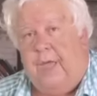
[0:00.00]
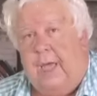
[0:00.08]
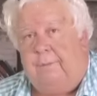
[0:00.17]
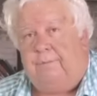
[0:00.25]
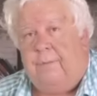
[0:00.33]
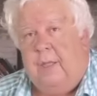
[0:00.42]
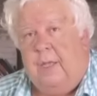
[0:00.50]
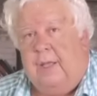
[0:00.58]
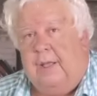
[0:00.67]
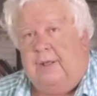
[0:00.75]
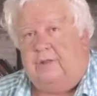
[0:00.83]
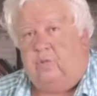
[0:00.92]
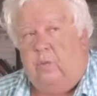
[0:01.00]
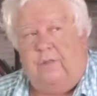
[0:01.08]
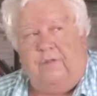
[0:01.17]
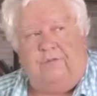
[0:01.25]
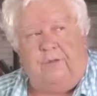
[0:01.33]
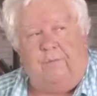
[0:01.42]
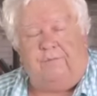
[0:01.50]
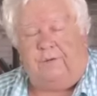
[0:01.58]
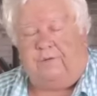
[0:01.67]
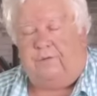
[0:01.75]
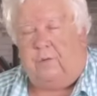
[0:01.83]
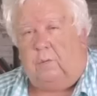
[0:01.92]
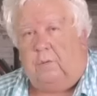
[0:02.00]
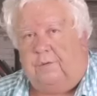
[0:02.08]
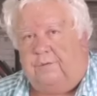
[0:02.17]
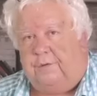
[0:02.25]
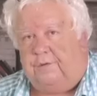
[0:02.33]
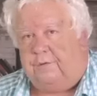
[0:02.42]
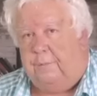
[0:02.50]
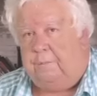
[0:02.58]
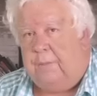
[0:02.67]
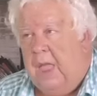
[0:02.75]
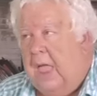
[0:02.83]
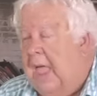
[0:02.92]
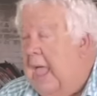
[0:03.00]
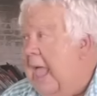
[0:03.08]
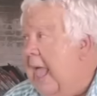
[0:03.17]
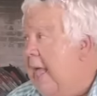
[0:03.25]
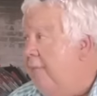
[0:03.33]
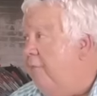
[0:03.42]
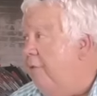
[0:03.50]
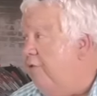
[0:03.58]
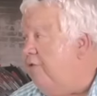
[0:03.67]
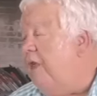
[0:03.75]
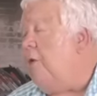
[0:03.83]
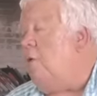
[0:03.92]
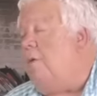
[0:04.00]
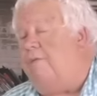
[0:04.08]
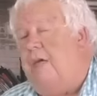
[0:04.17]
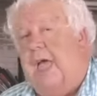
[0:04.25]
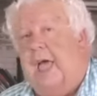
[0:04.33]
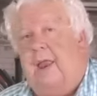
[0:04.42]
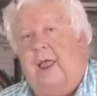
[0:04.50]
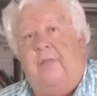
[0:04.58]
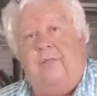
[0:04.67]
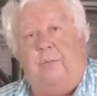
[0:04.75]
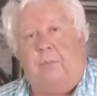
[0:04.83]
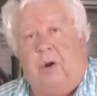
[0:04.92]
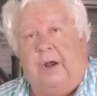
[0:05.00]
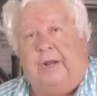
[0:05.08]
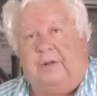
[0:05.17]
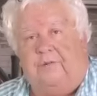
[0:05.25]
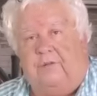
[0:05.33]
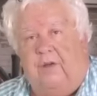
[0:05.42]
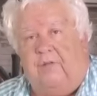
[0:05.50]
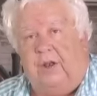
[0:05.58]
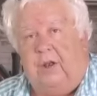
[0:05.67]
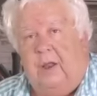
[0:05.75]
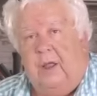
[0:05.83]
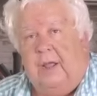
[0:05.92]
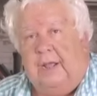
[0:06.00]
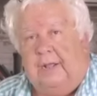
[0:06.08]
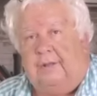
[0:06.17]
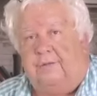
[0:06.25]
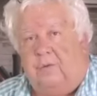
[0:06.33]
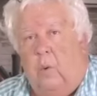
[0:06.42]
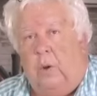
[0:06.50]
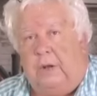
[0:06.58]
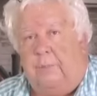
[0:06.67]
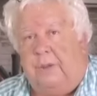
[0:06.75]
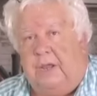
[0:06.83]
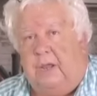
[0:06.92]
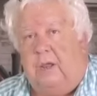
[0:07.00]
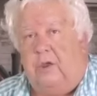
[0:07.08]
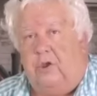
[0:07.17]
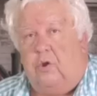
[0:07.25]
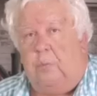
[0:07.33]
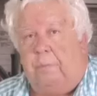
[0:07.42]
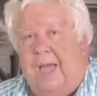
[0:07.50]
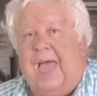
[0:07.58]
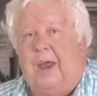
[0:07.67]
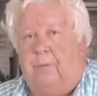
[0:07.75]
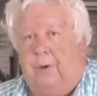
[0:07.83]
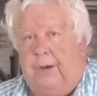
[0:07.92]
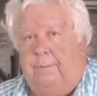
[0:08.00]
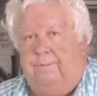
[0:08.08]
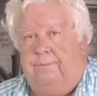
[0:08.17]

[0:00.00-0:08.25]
that is with the Selfish Solar system, and the center of that and the brains of it is going to be your battery.